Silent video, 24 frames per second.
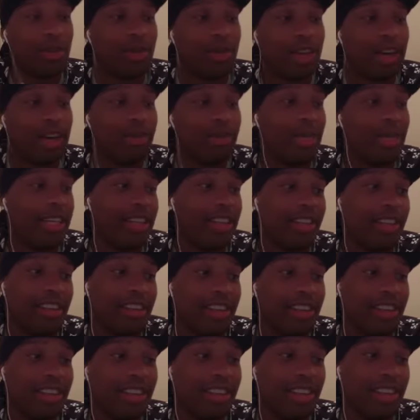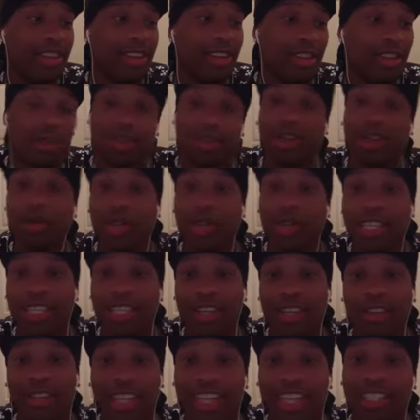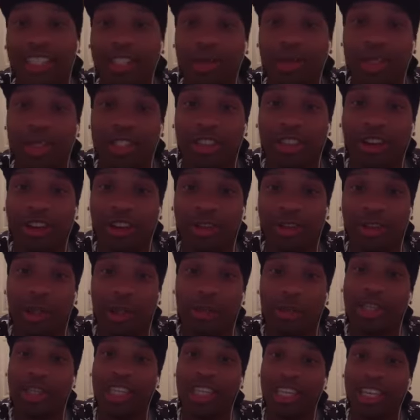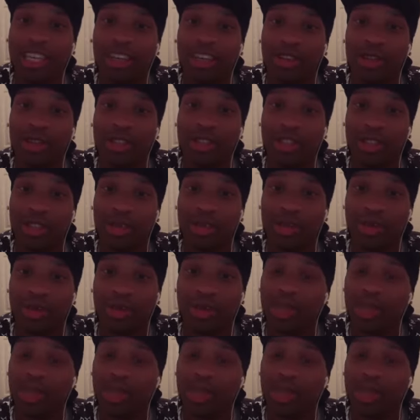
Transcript: I mean, you saw what he did on Dancing with the Stars when he put the heel on the shoe.